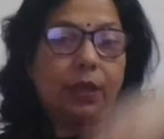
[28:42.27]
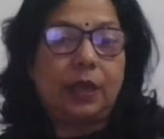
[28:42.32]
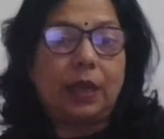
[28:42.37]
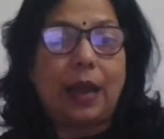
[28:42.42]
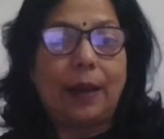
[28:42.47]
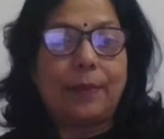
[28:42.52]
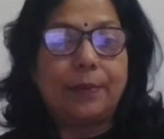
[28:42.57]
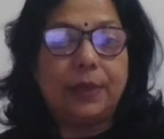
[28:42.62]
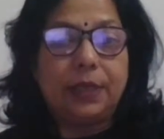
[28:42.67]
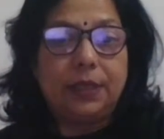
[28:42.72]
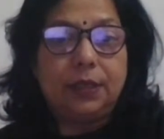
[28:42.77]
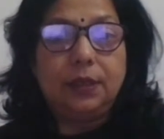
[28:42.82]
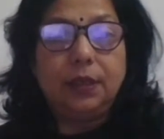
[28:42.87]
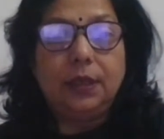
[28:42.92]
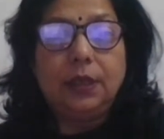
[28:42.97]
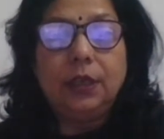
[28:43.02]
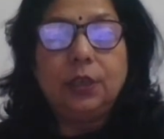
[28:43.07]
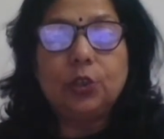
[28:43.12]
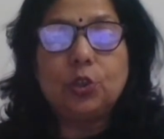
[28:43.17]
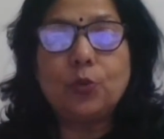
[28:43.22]
camel
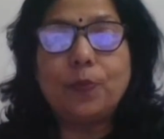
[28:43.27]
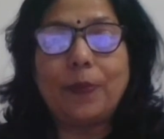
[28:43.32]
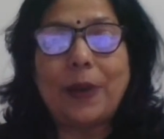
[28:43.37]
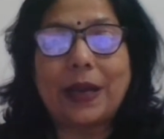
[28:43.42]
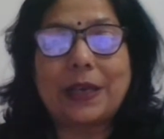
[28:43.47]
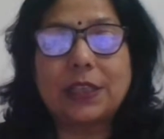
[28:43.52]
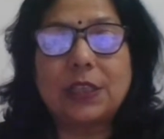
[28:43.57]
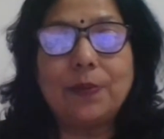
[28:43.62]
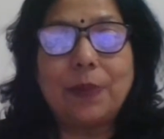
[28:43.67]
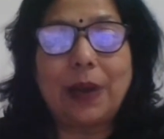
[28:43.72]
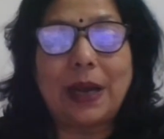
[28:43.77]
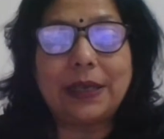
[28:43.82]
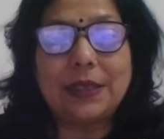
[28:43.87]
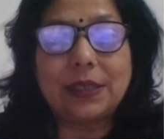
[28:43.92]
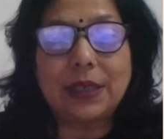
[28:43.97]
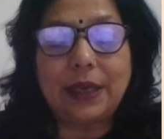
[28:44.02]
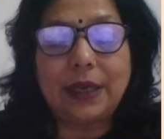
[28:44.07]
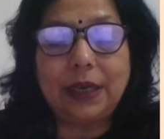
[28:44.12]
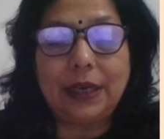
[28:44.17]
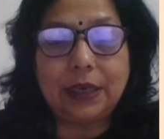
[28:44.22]
to maximize
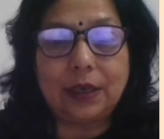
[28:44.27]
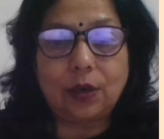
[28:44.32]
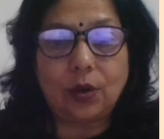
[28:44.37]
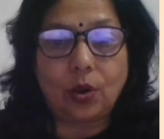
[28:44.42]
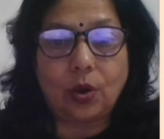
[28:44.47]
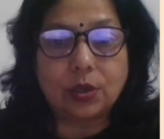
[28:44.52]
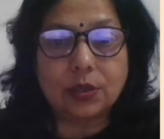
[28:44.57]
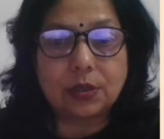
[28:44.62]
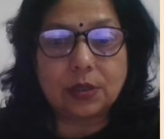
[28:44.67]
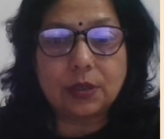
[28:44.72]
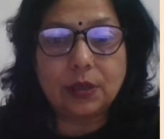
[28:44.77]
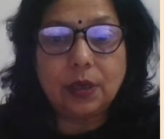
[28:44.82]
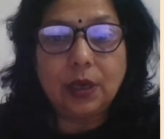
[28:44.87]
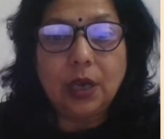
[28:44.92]
the heat loss.